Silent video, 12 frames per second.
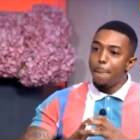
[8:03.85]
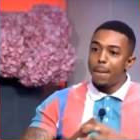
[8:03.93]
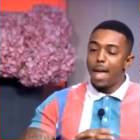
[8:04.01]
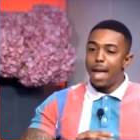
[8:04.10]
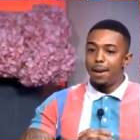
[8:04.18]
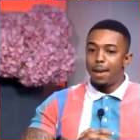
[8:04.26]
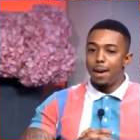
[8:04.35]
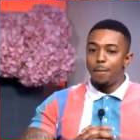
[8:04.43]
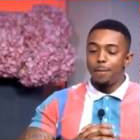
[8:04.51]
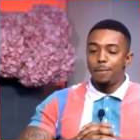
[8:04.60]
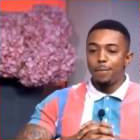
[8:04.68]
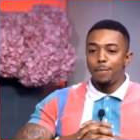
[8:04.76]
And
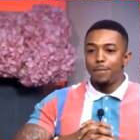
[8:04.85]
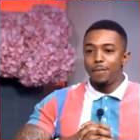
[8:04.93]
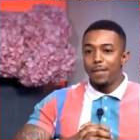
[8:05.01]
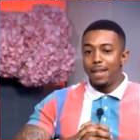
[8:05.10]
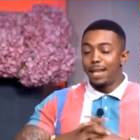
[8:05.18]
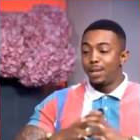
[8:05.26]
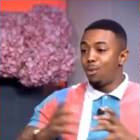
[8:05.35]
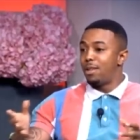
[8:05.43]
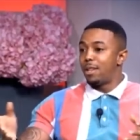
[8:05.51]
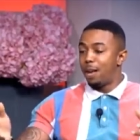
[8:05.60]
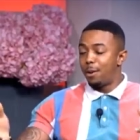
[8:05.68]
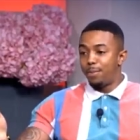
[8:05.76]
um, this was,
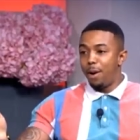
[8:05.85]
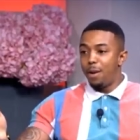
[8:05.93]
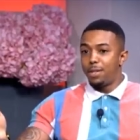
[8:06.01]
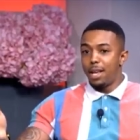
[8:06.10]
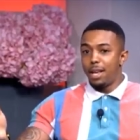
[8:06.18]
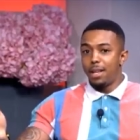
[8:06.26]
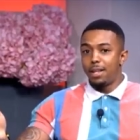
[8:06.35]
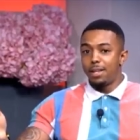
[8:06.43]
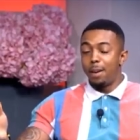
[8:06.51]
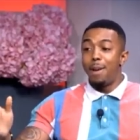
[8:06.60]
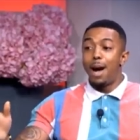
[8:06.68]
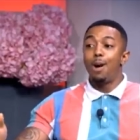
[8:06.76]
I'll probably say,
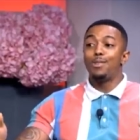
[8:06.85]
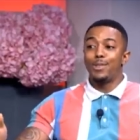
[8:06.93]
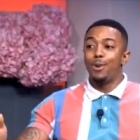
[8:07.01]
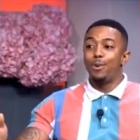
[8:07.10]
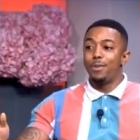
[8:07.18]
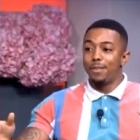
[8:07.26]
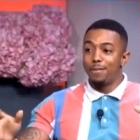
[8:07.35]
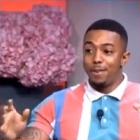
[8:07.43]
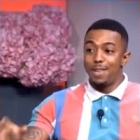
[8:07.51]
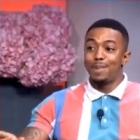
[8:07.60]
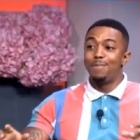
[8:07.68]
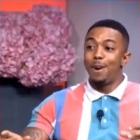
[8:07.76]
the milestone for
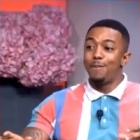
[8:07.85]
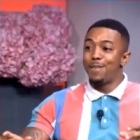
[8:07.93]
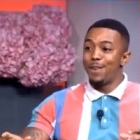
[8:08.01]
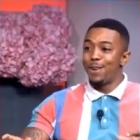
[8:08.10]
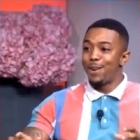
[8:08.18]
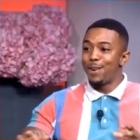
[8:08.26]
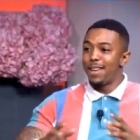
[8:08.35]
this month, you know.